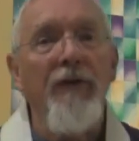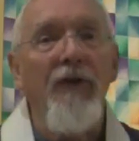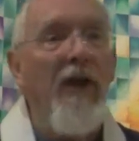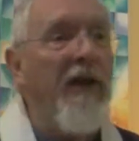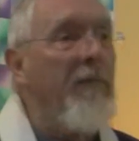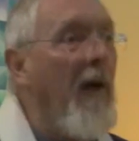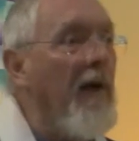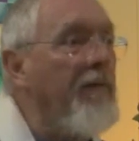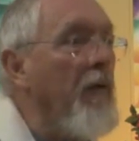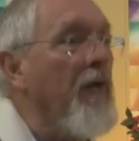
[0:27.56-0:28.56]
sake,
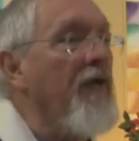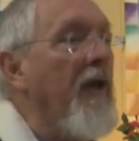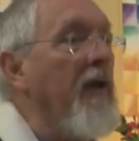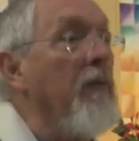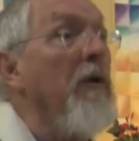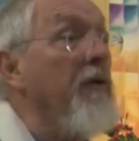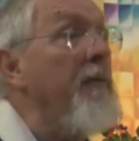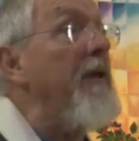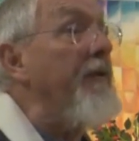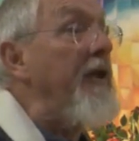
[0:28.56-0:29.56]
but for the sake of the world, to
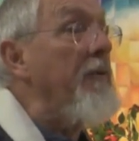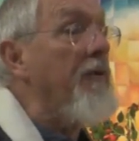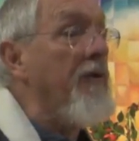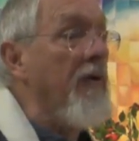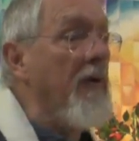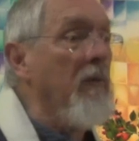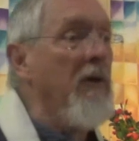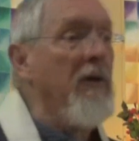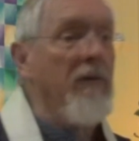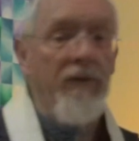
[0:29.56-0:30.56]
be of use to the
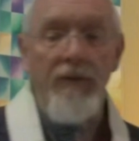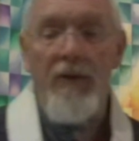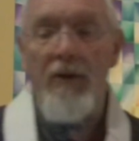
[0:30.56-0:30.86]
world.